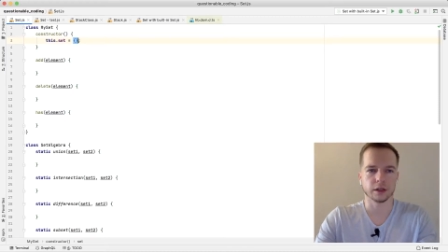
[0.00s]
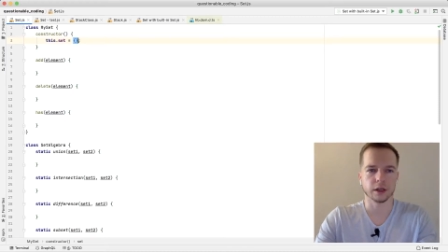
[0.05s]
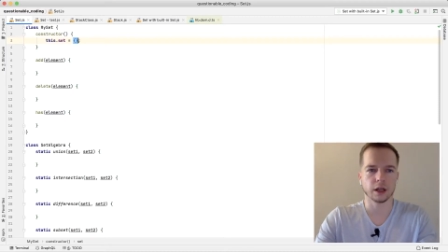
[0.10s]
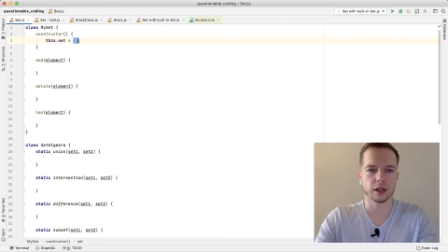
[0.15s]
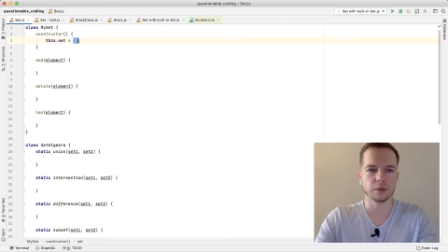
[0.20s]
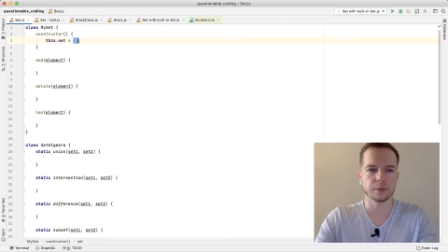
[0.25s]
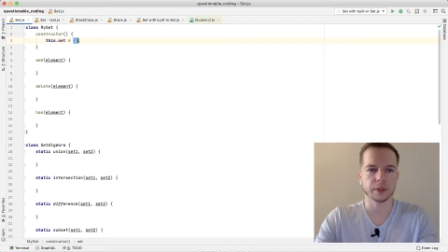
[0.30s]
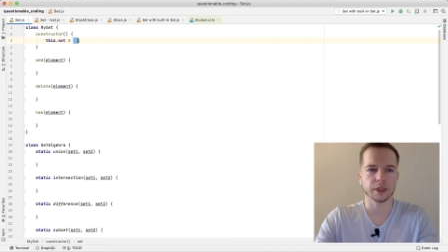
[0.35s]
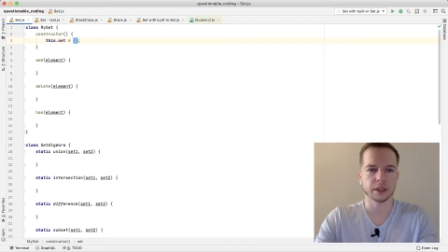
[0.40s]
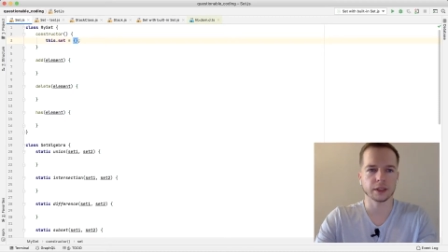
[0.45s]

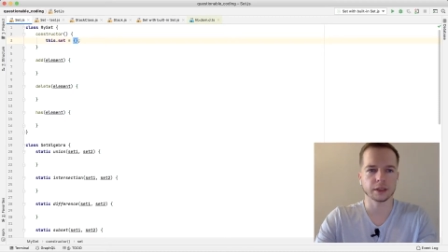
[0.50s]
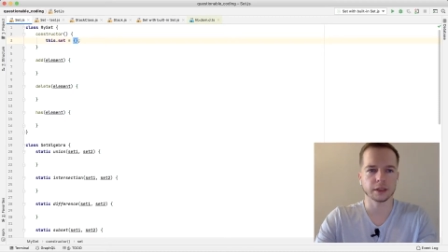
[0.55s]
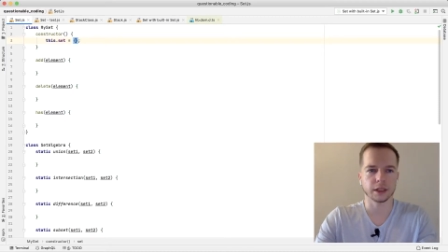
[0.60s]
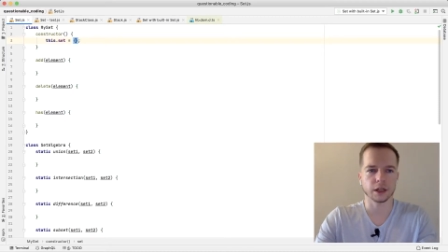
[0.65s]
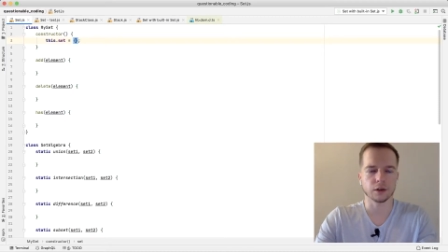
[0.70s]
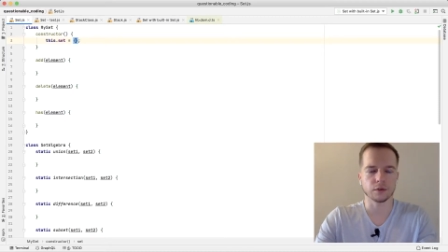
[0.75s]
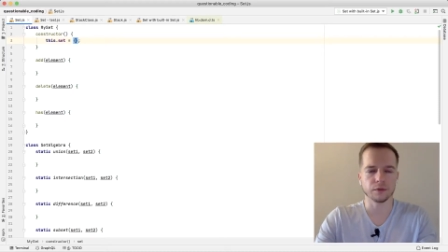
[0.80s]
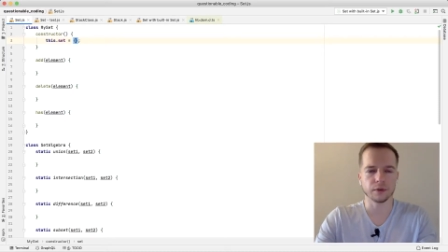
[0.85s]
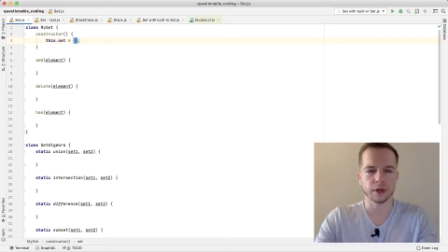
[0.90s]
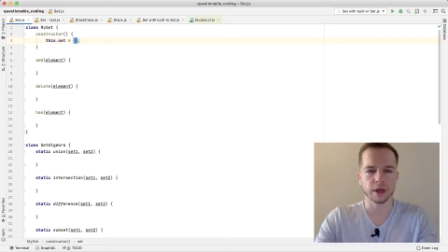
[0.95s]
element
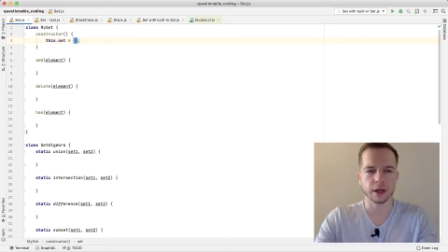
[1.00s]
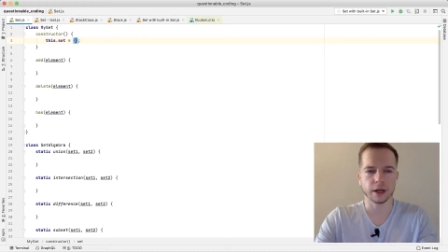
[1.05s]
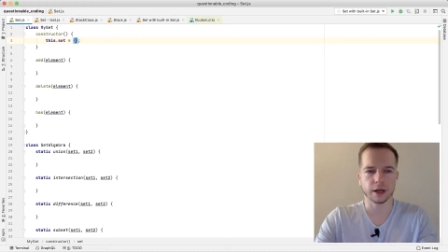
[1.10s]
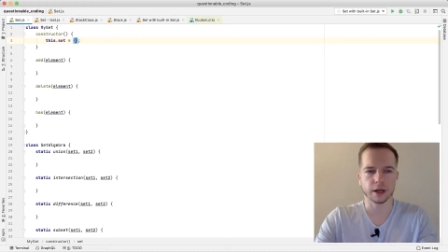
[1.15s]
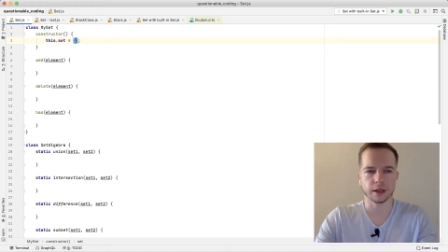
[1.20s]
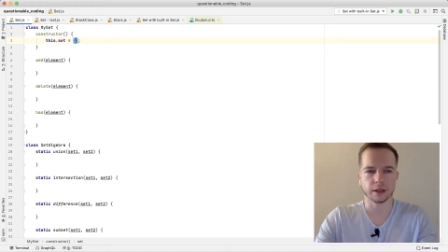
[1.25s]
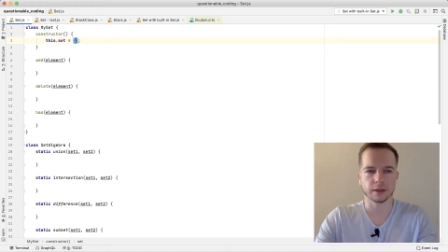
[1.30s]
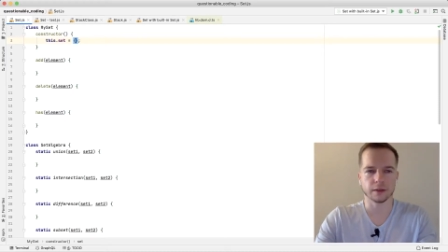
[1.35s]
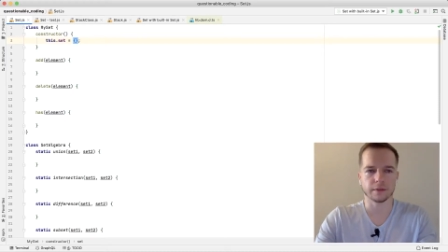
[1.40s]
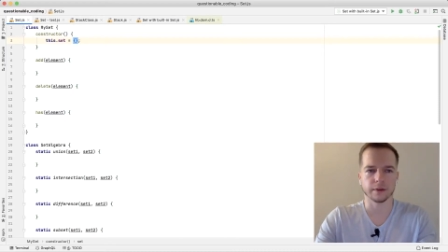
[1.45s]
itself
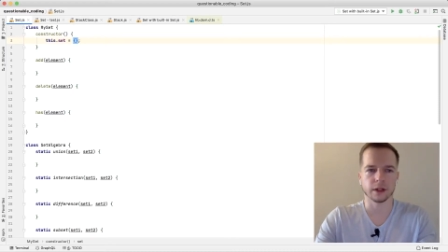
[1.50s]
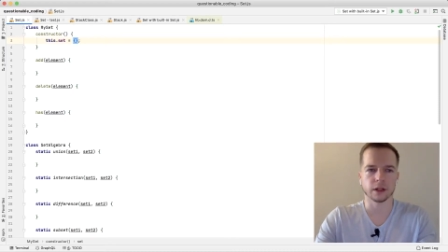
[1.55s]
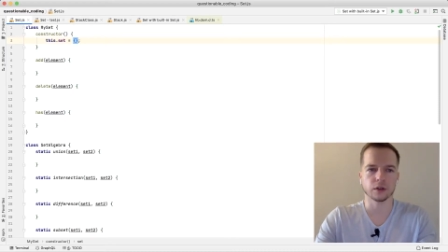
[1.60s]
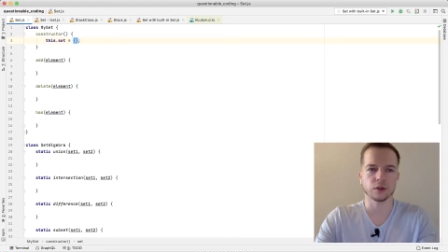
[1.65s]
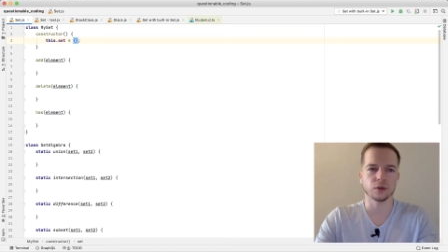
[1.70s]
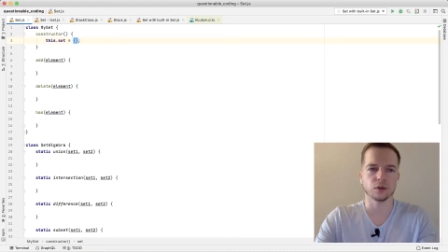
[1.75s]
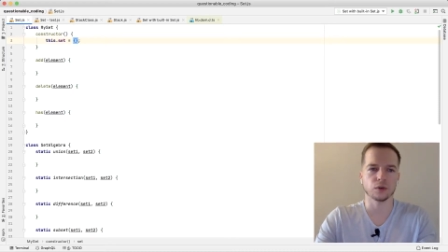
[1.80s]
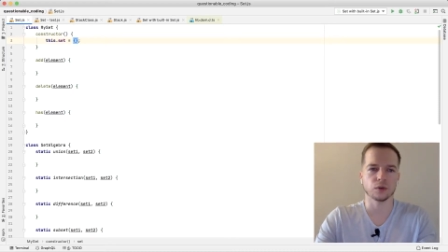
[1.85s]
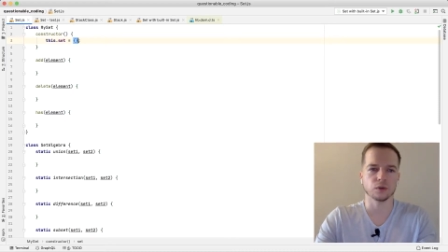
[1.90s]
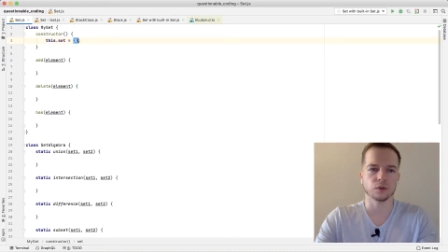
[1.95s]
and the
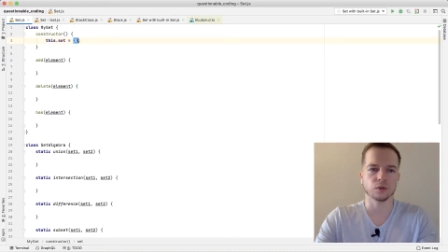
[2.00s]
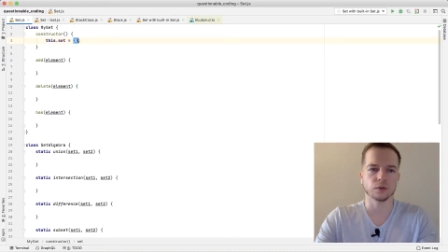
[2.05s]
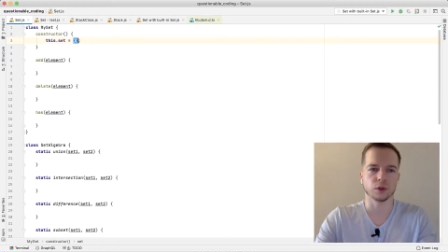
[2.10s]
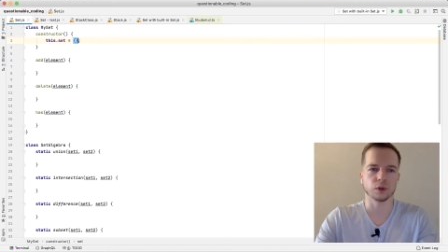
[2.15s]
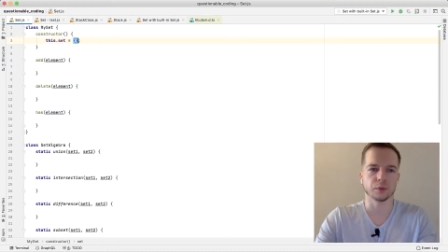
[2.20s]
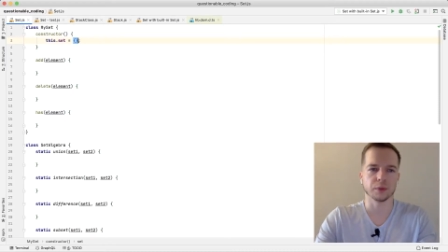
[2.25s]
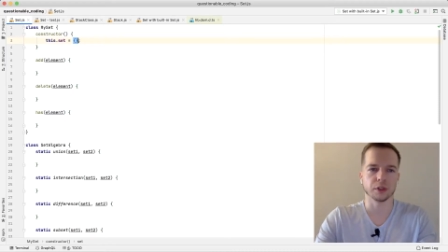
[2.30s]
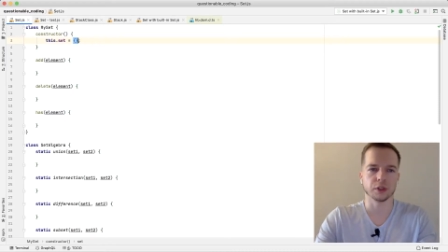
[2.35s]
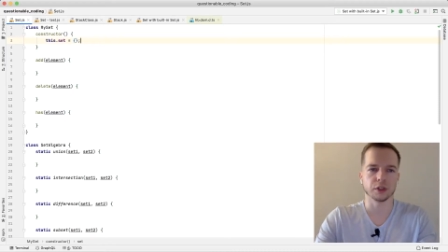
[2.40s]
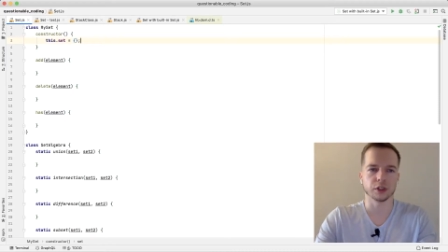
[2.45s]
value
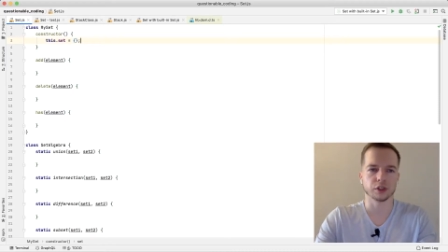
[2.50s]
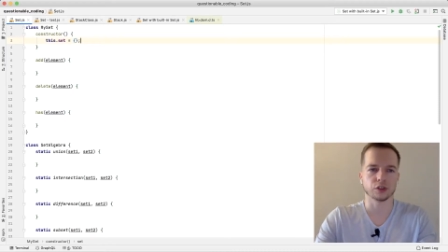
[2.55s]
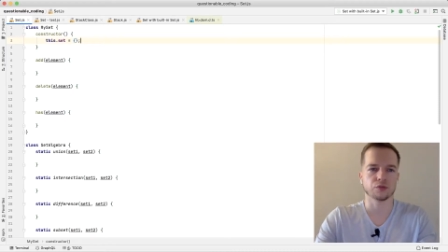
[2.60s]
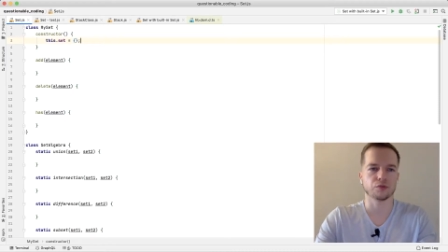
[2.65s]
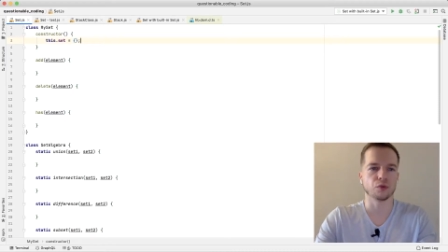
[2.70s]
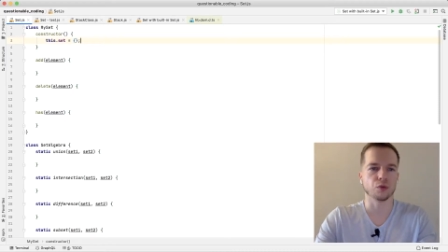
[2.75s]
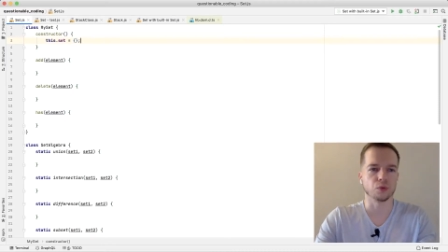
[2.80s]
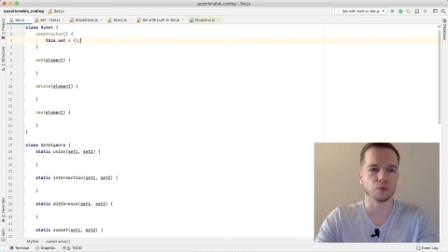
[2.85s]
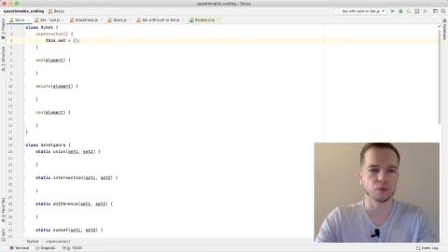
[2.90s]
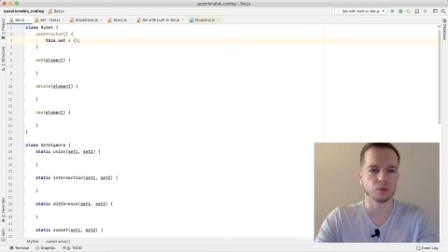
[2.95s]
will be just
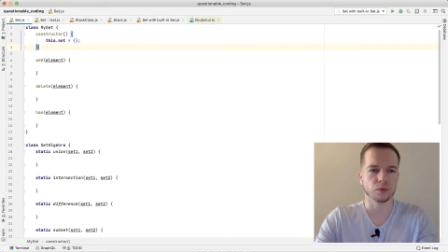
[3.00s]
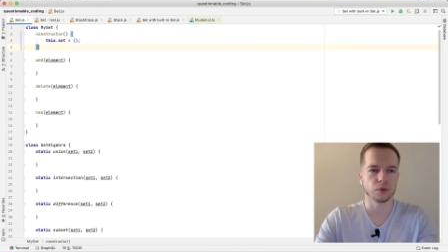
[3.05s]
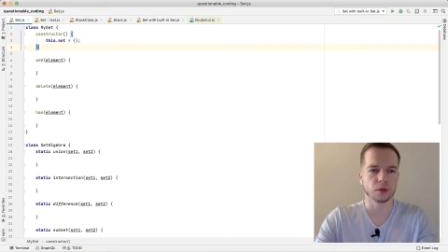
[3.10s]
true.